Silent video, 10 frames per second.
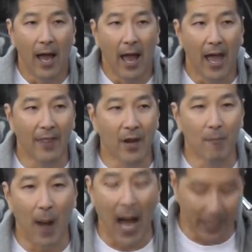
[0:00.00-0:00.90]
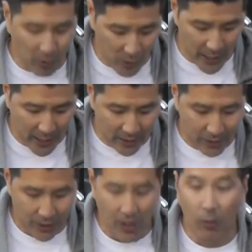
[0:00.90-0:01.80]
And their motto
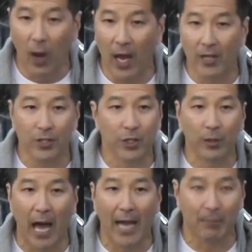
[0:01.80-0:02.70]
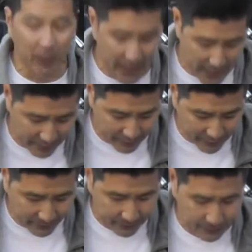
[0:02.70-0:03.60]
was, "You gotta believe."
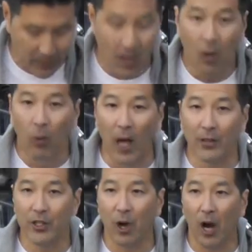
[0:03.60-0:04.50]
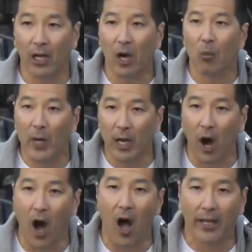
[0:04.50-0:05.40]
Well, New York, we
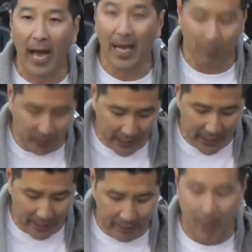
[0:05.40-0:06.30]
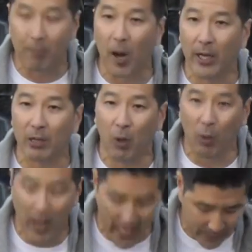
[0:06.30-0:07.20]
all gotta believe that Bernie
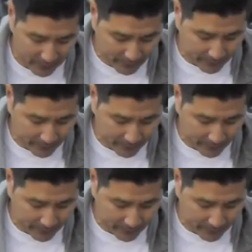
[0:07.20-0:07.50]
will win.